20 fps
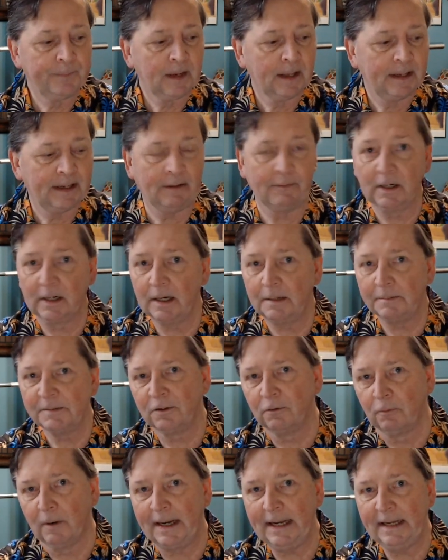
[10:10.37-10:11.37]
Now, when it comes to
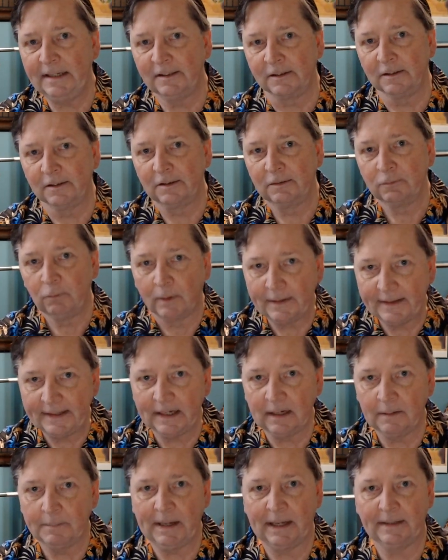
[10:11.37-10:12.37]
raises, one thing
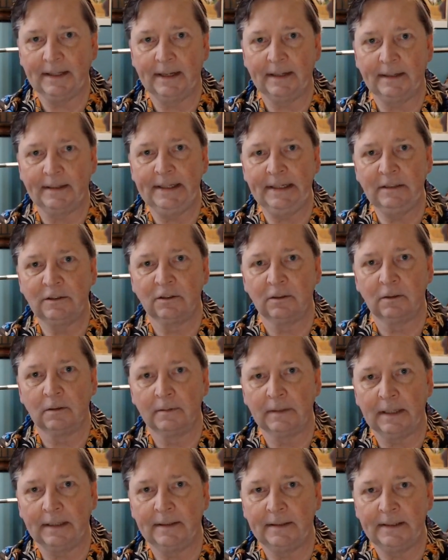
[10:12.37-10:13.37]
about that
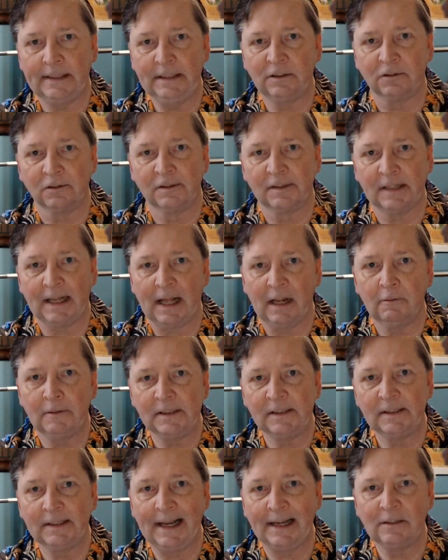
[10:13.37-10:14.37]
teacher salary
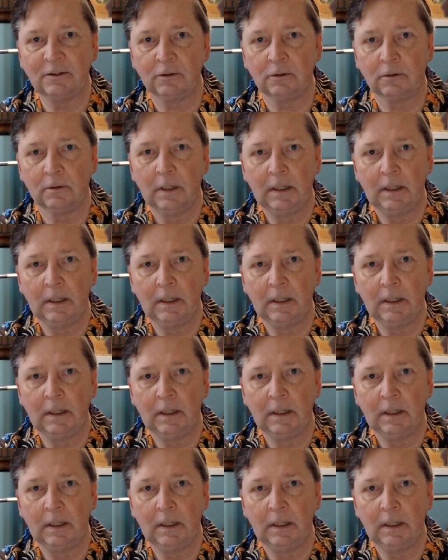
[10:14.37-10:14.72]
schedule,